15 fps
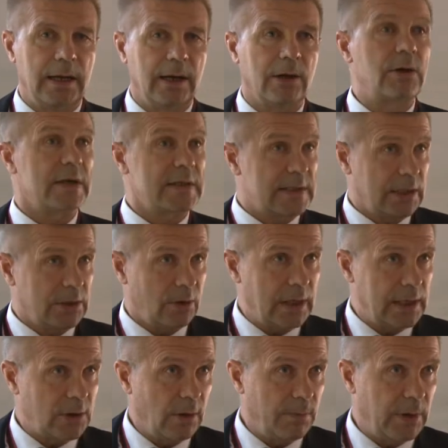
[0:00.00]

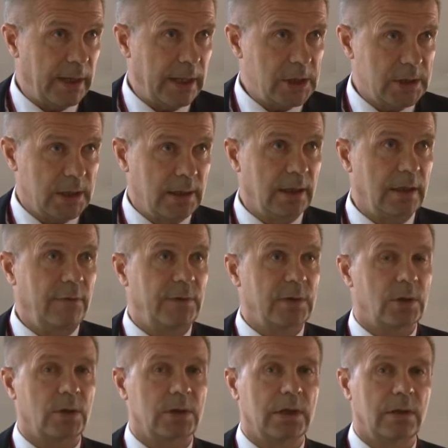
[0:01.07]
cross-sectoral cooperation, if we
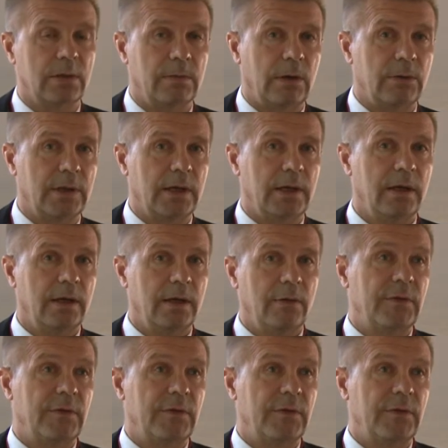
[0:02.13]
talk about the,